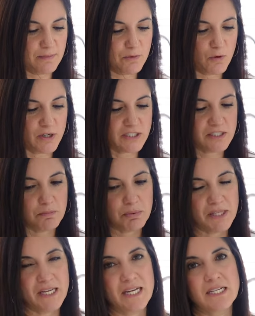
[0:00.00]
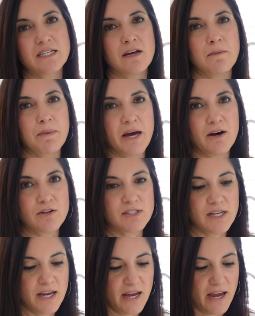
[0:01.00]
I'm going to blend
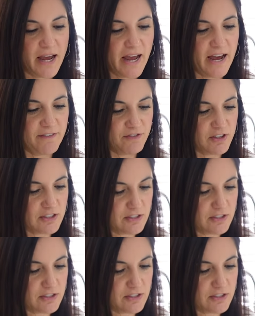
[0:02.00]
about half the